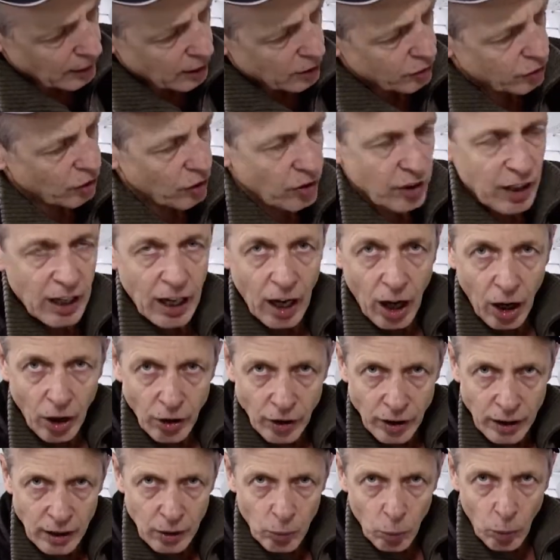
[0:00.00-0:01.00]
So the
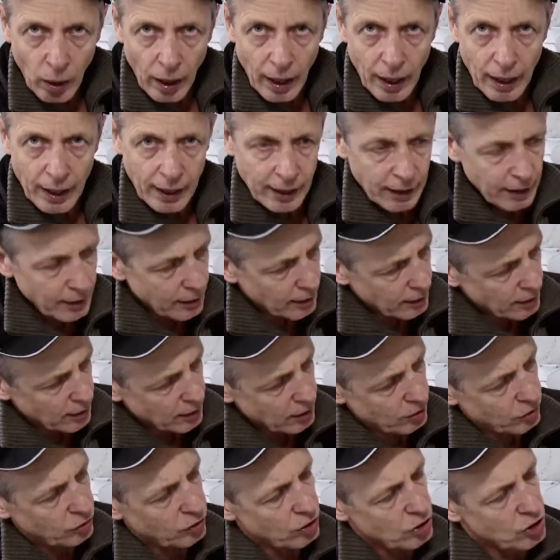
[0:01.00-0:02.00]
only way
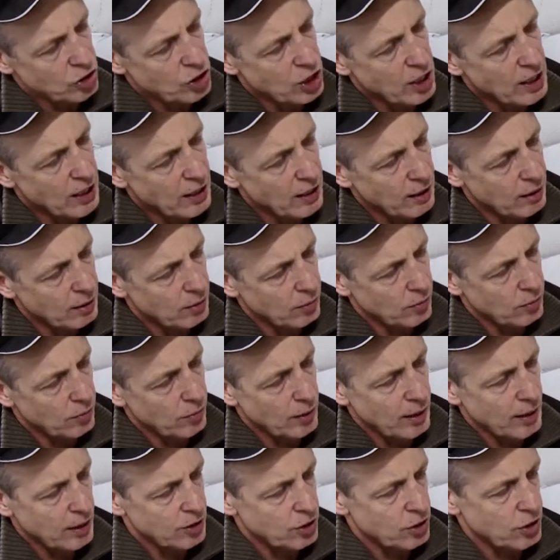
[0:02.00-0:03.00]
is to check it
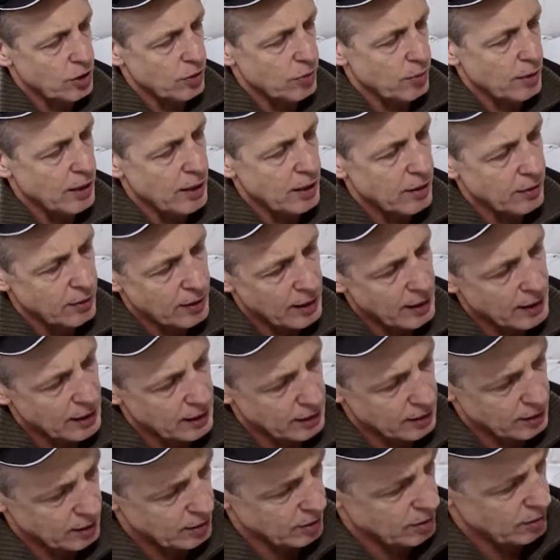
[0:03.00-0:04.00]
around your rear
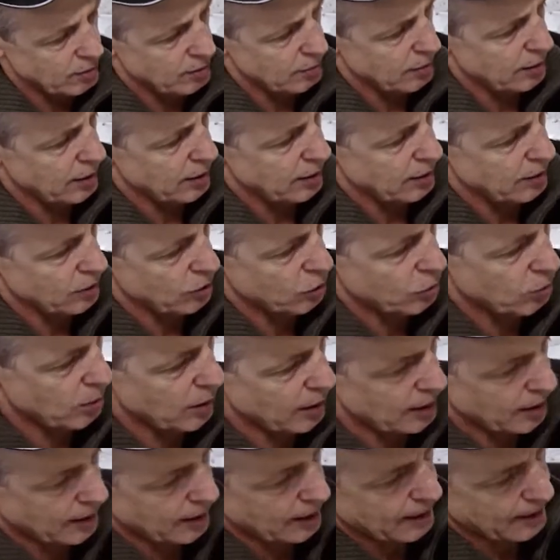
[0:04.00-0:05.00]
end, around this
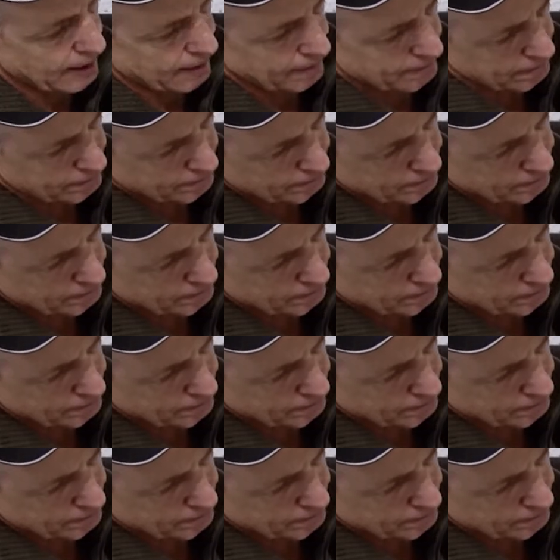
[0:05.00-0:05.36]
way here.